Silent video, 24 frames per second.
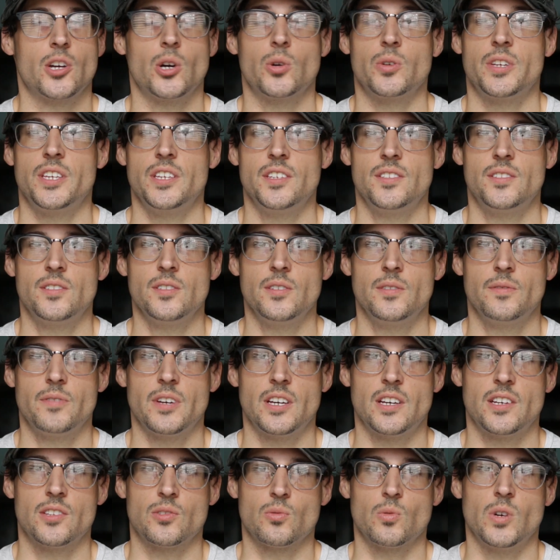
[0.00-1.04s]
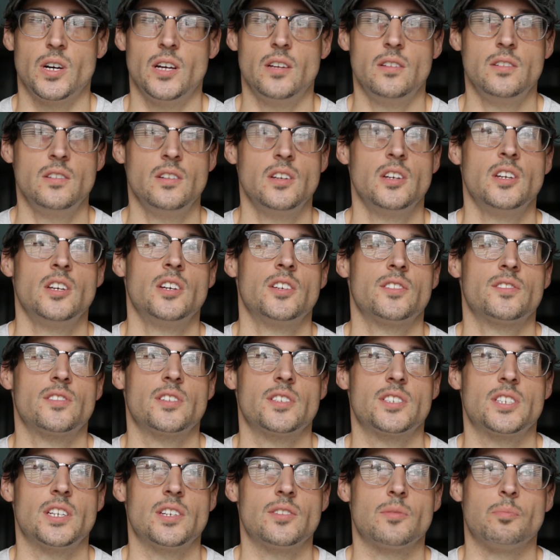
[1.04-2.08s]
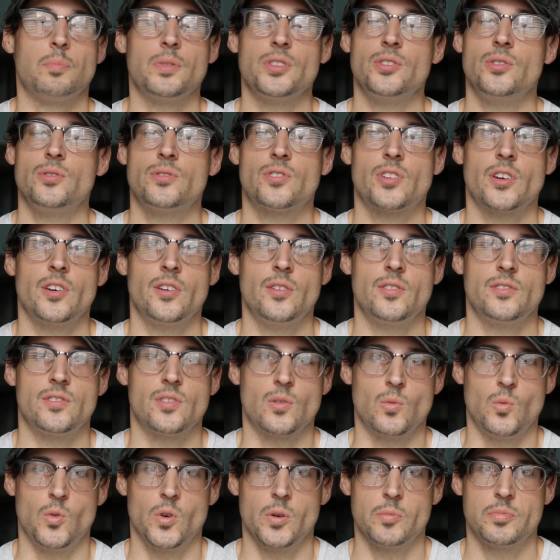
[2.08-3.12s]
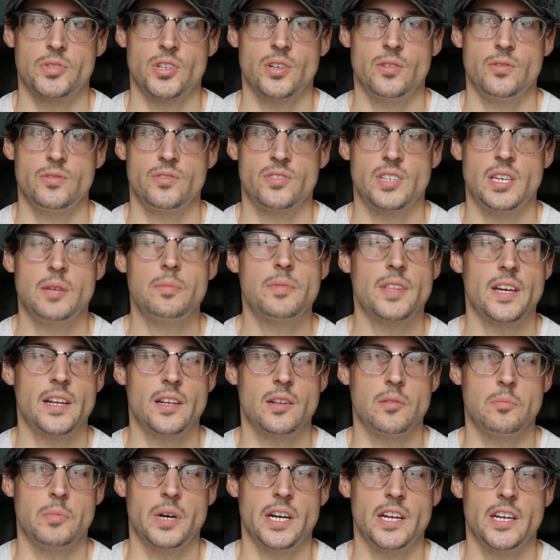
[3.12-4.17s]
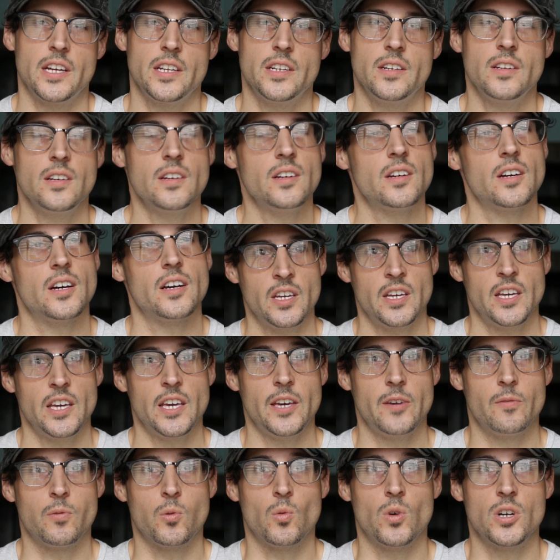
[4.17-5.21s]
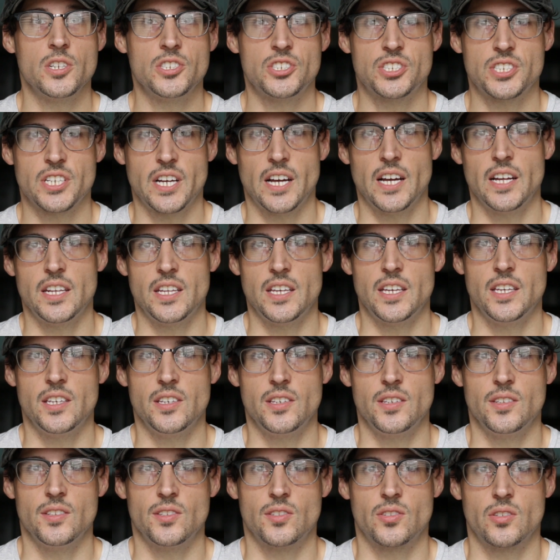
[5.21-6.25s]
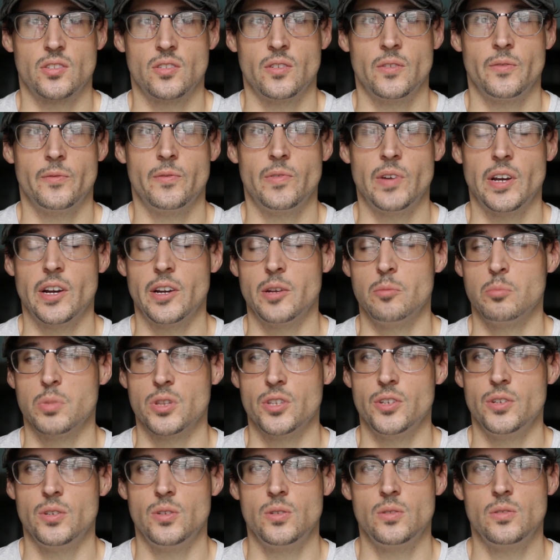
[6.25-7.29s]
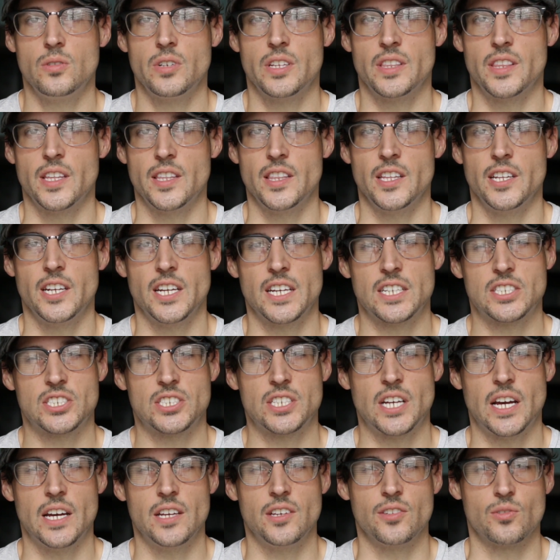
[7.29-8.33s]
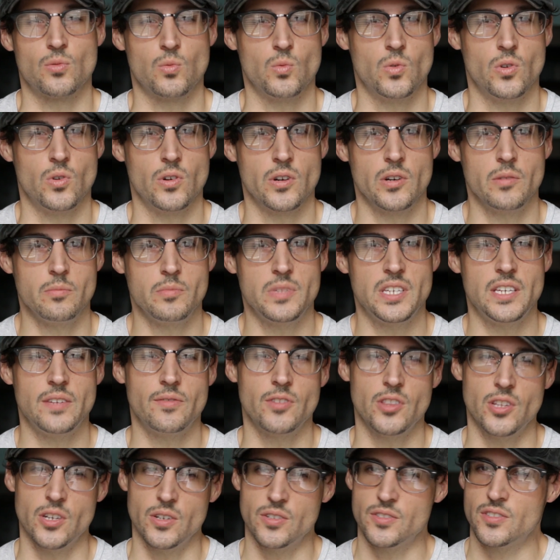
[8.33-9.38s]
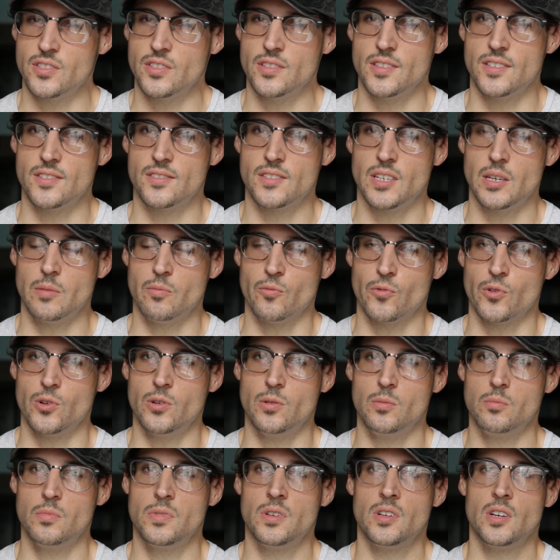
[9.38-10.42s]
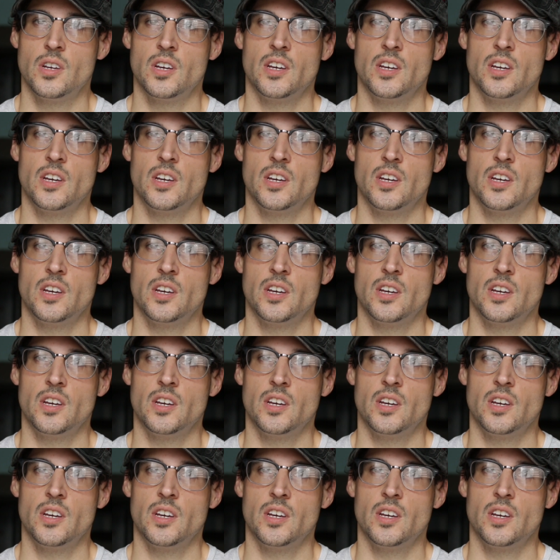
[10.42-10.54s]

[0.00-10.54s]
cohesive as well, such as blue tones and warm tones. Keep that in mind. If one shot is very blue and then the next shot is warm, even though it's in the same room,